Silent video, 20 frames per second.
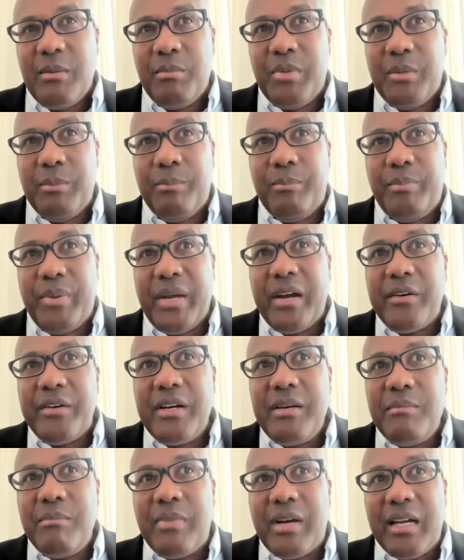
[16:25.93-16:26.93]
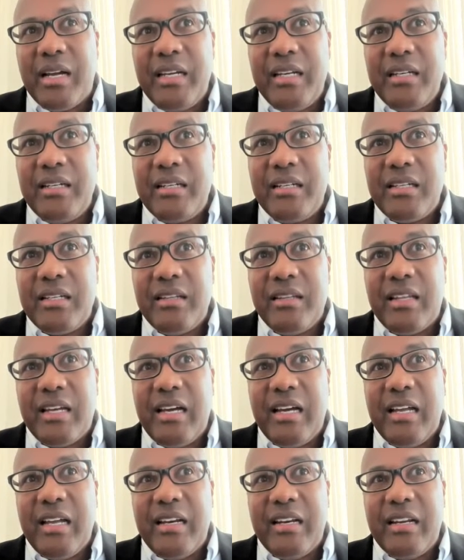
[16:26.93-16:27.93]
But bear in mind
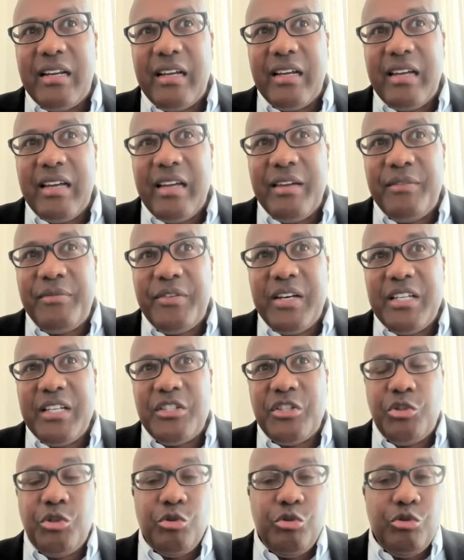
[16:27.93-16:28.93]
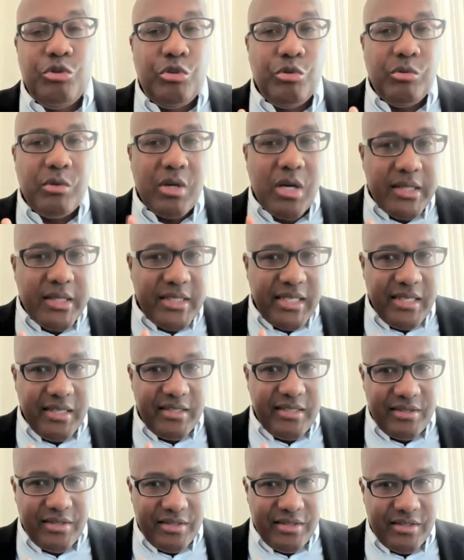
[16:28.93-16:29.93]
that if it is that you do not
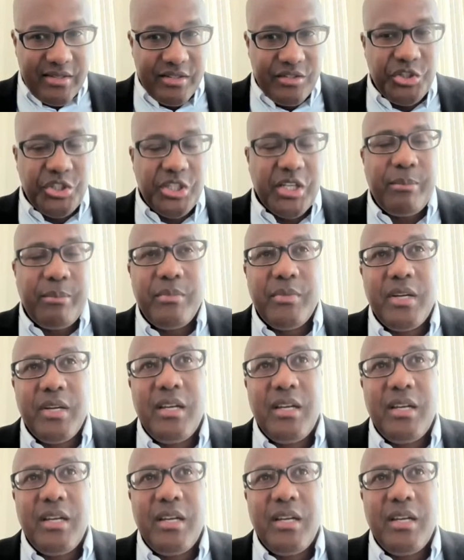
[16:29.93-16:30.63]
take citizenship,